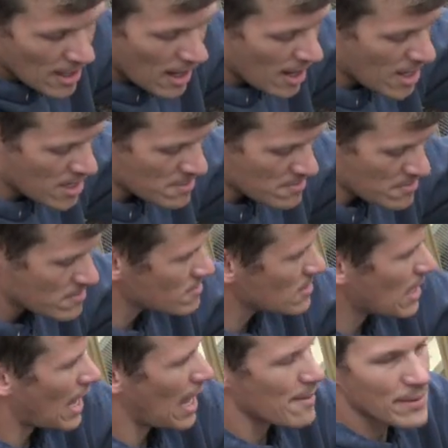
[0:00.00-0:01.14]

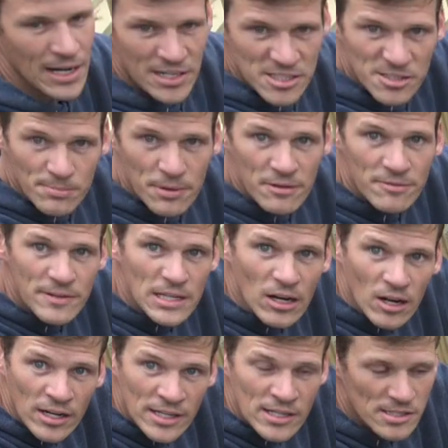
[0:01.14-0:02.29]
how about I just put feet
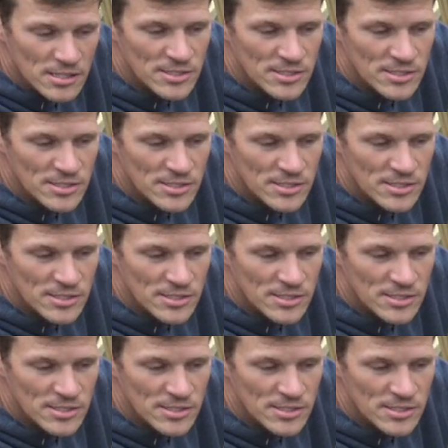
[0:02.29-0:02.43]
on it,